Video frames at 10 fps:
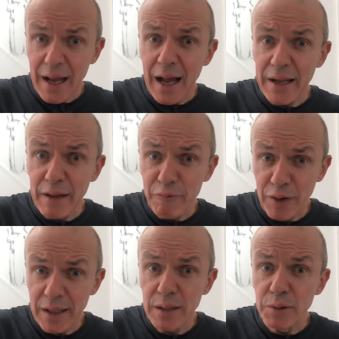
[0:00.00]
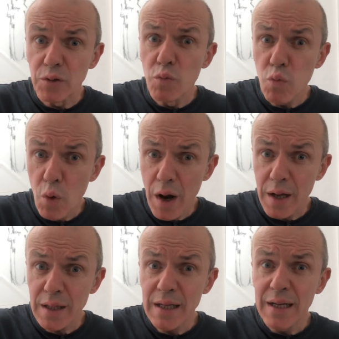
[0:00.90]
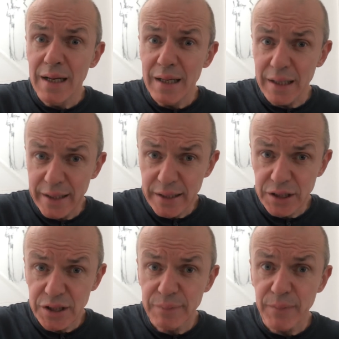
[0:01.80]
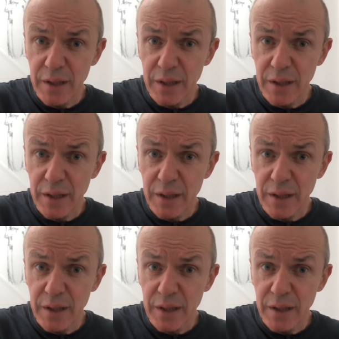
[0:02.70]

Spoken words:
And then finally we do 1 each.